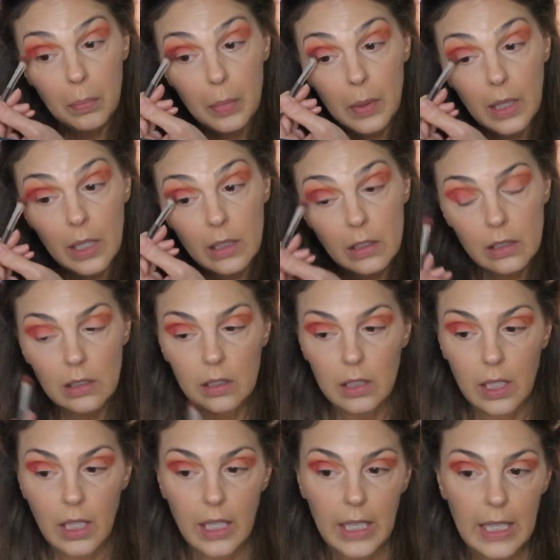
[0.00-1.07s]
but
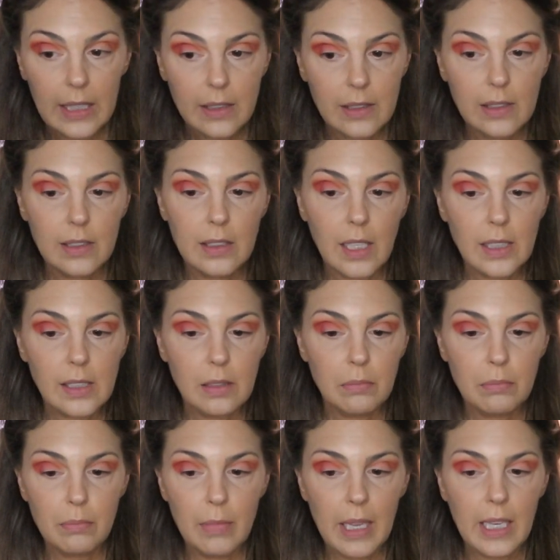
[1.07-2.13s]
it
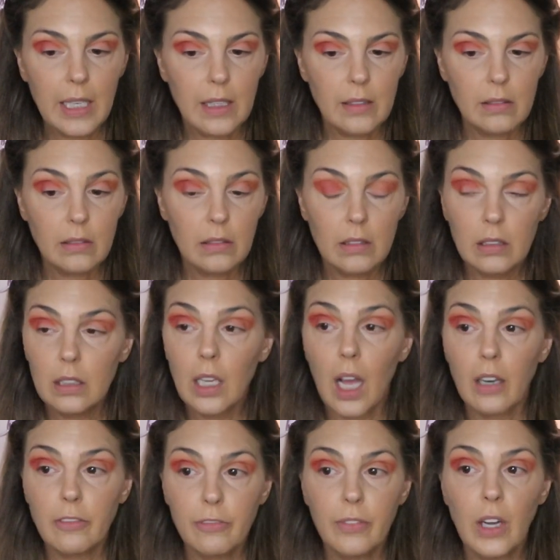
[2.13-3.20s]
doesn't make it
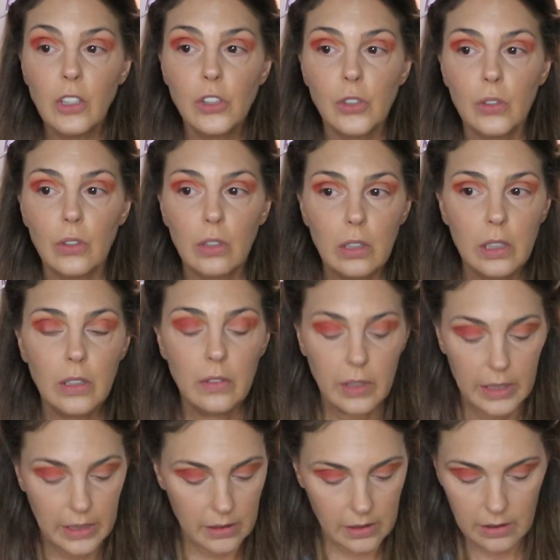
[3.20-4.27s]
not functional.
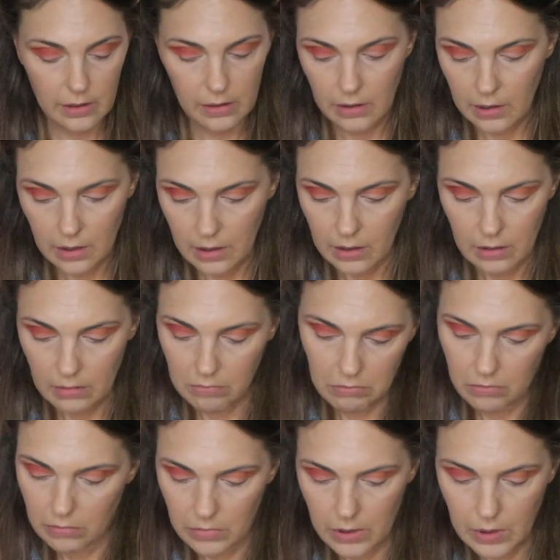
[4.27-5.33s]
Clearly it's
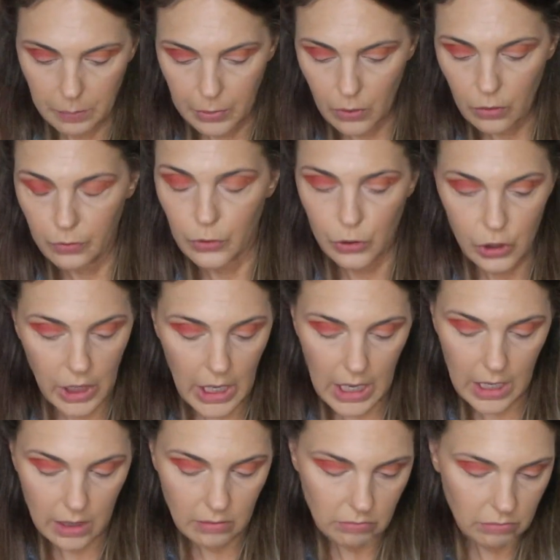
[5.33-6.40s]
a beautiful
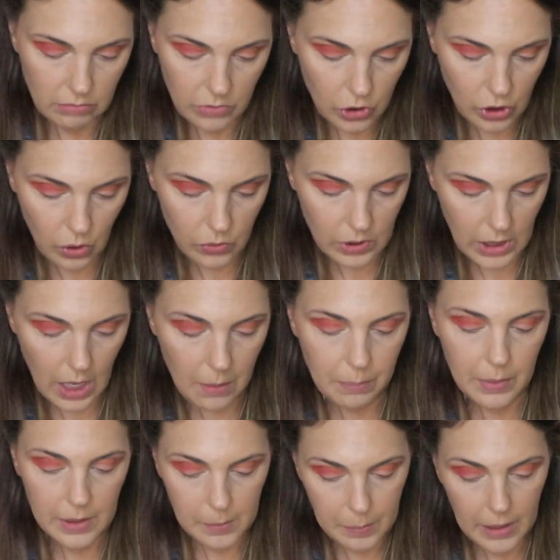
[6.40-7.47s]
shade. It shows
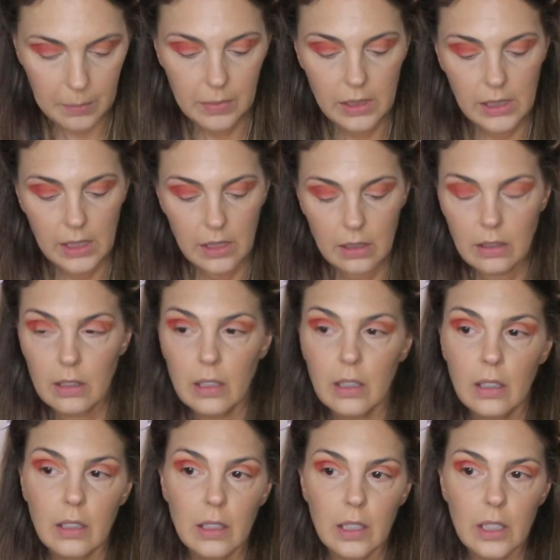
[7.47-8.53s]
up, it's pigmented.
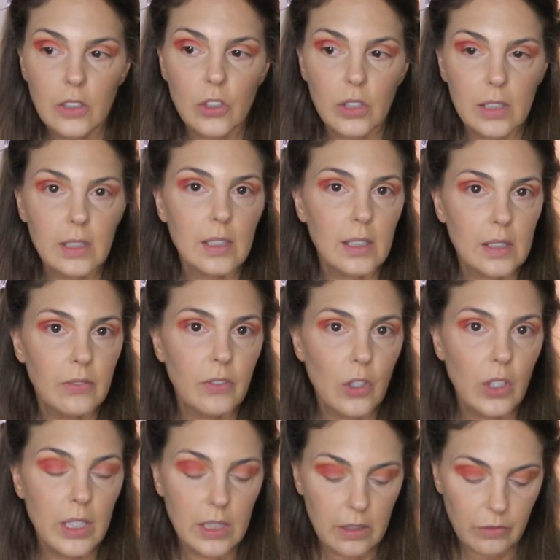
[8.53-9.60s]
It's a
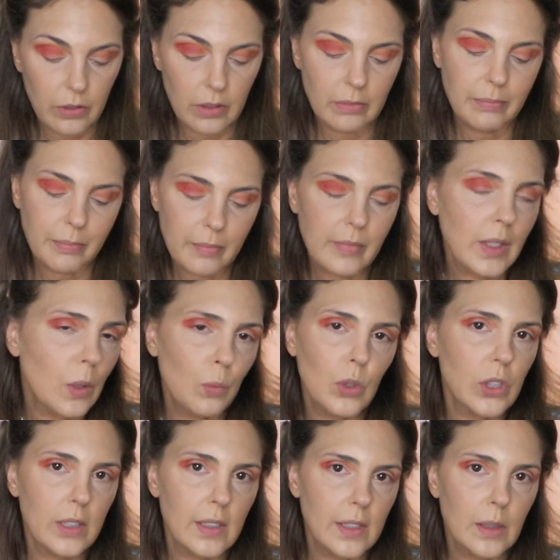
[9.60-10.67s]
very different,
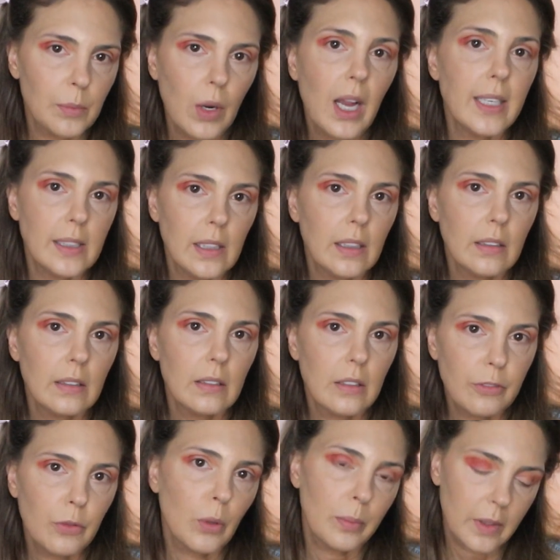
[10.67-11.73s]
which isn't surprising.
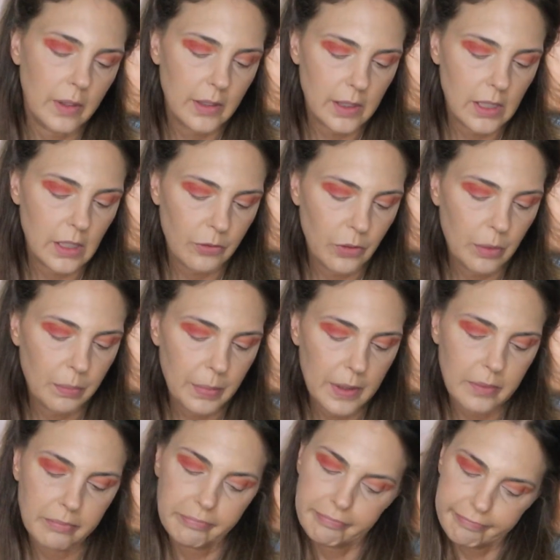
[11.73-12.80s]
The formula is different, but